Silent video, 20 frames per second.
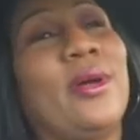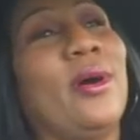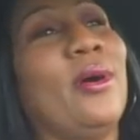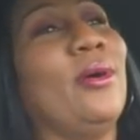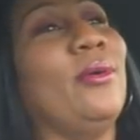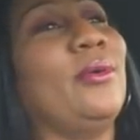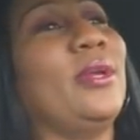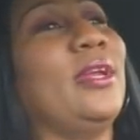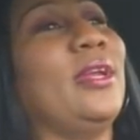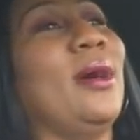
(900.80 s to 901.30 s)

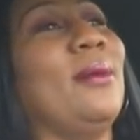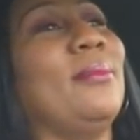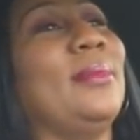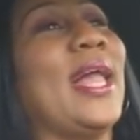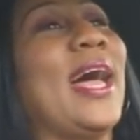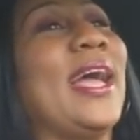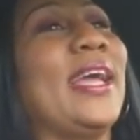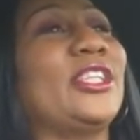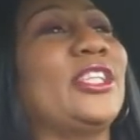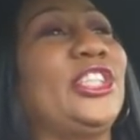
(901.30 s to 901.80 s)
on. And I'm
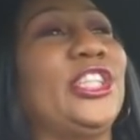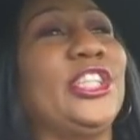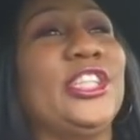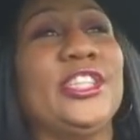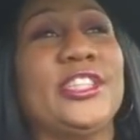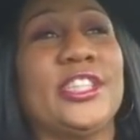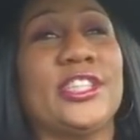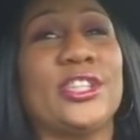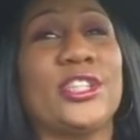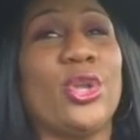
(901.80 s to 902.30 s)
like,
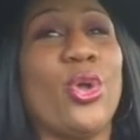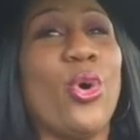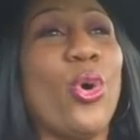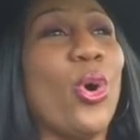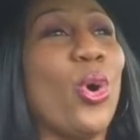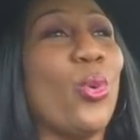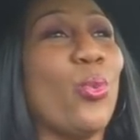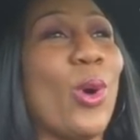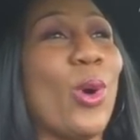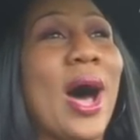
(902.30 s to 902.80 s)
Jesus,
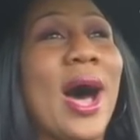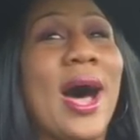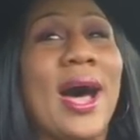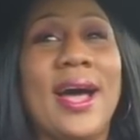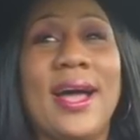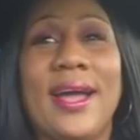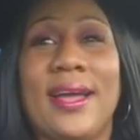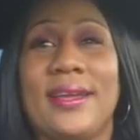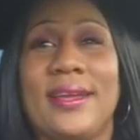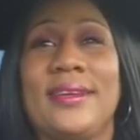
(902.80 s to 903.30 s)
Lord,
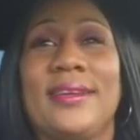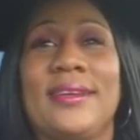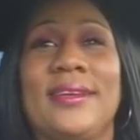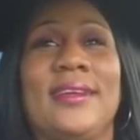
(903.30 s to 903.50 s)
why?